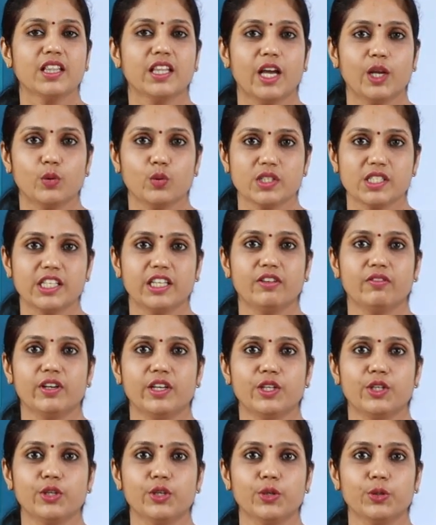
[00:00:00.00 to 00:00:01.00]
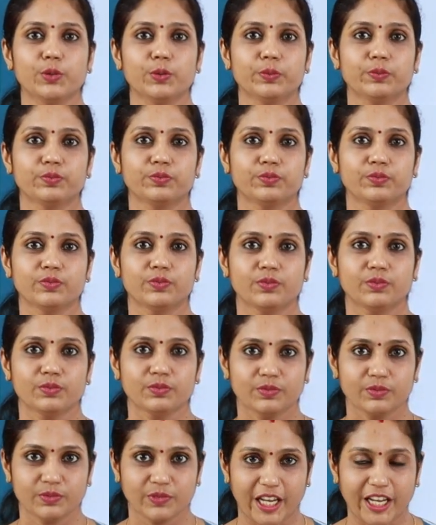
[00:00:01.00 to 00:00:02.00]
that was given to you.
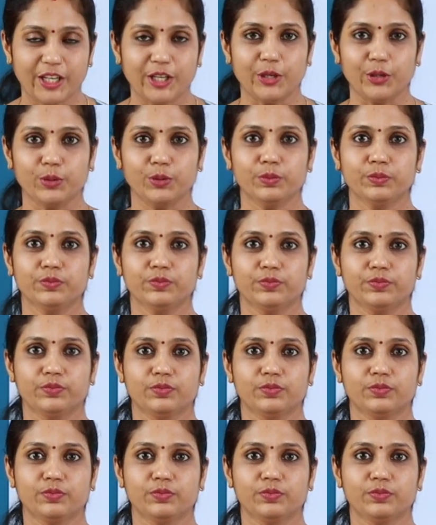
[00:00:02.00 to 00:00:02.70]
Thank you.